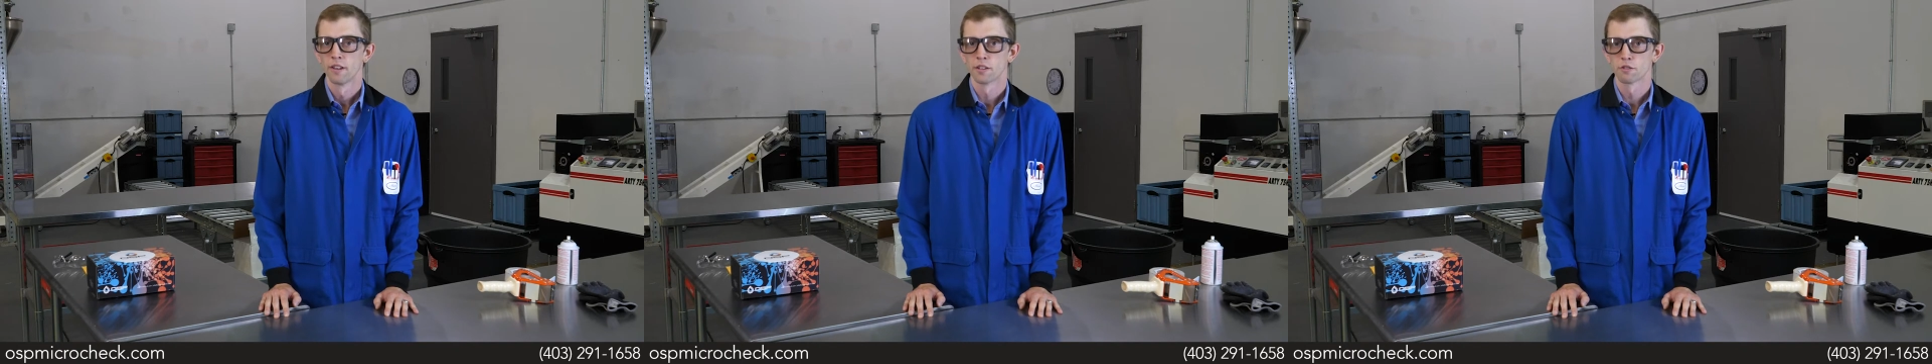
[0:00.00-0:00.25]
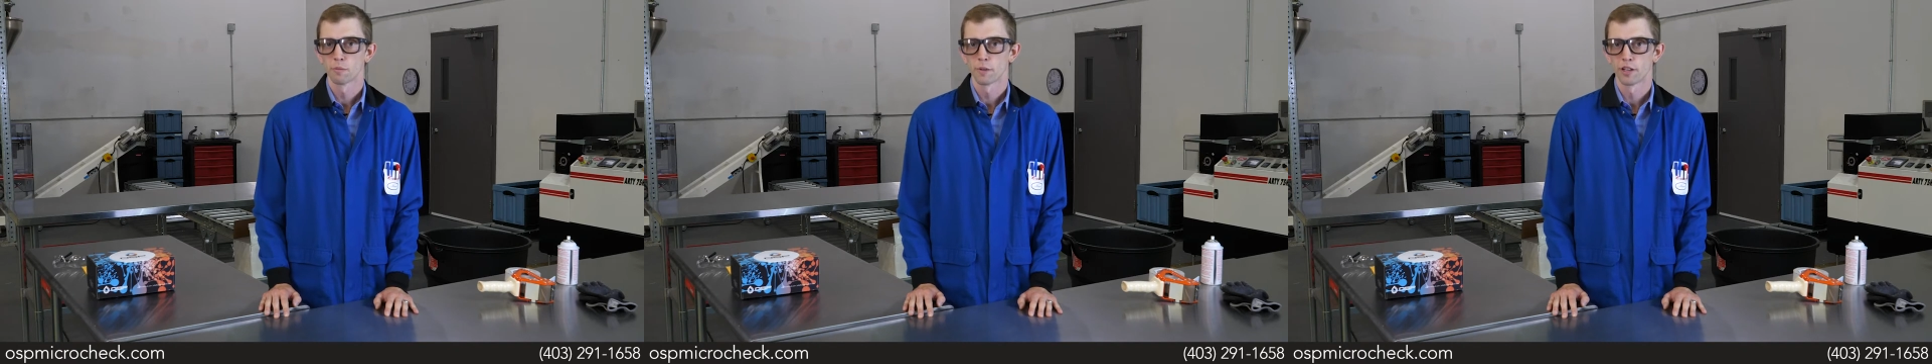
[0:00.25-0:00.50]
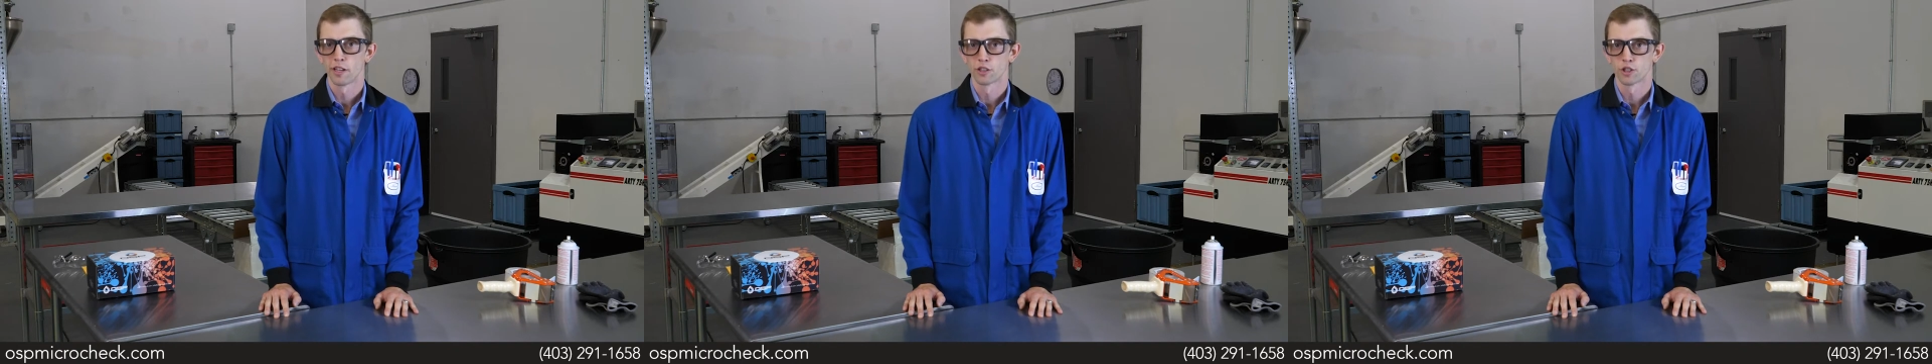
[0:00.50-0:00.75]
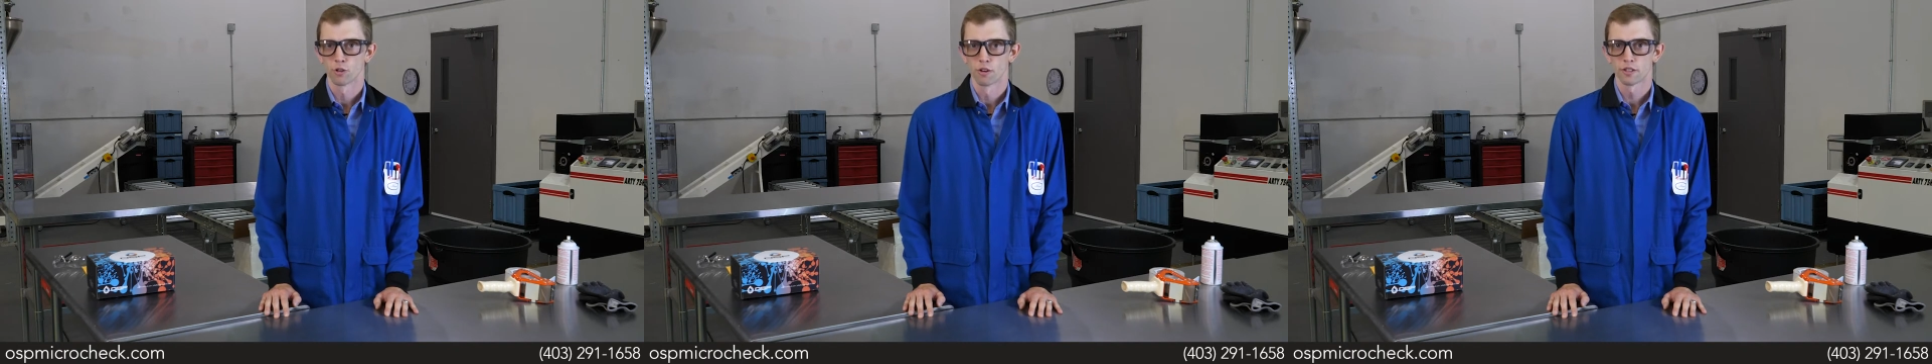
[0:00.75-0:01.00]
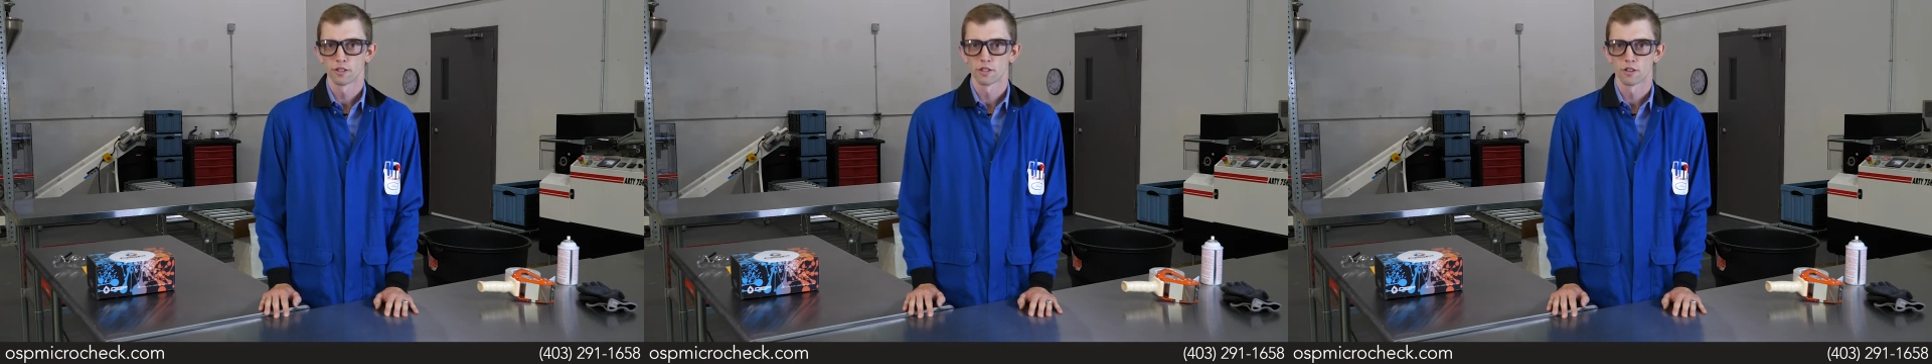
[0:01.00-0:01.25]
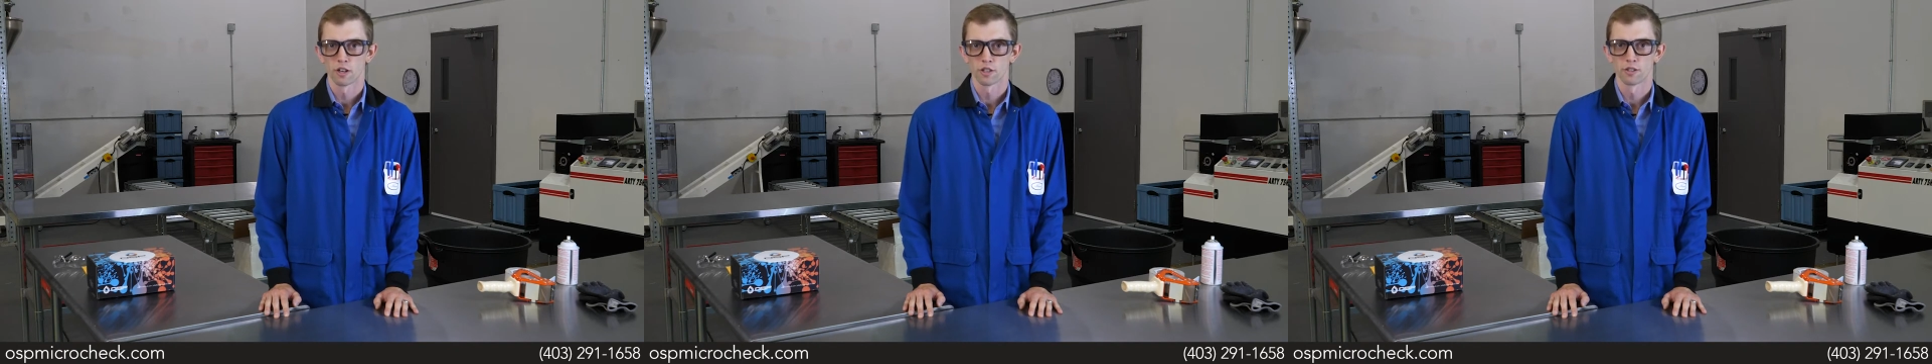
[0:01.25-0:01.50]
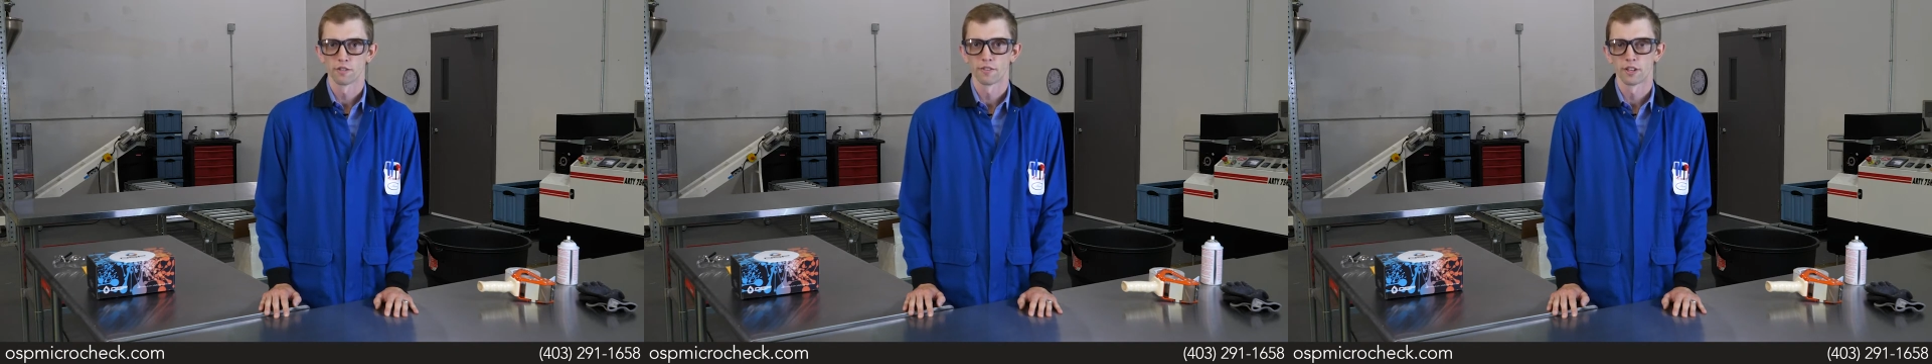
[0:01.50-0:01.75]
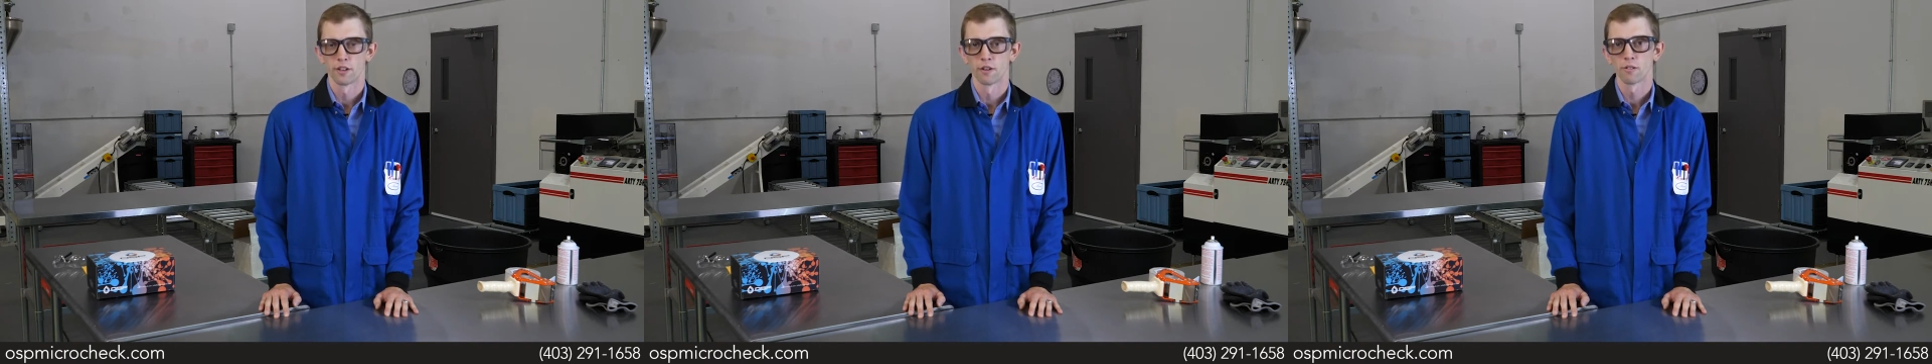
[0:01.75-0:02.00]
This will be a short instructional
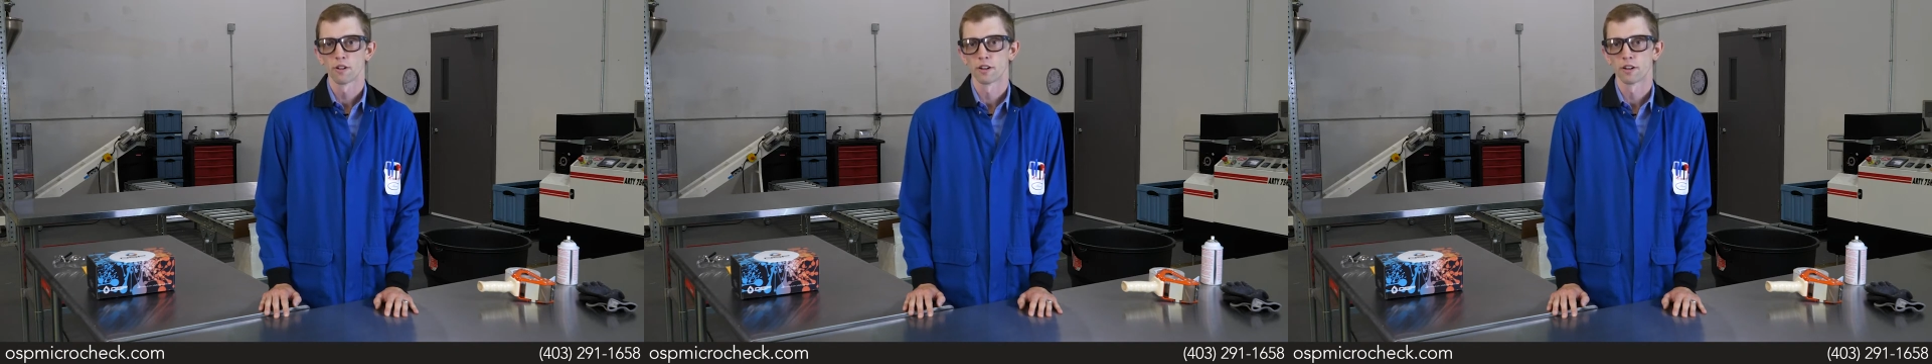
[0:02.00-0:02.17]
video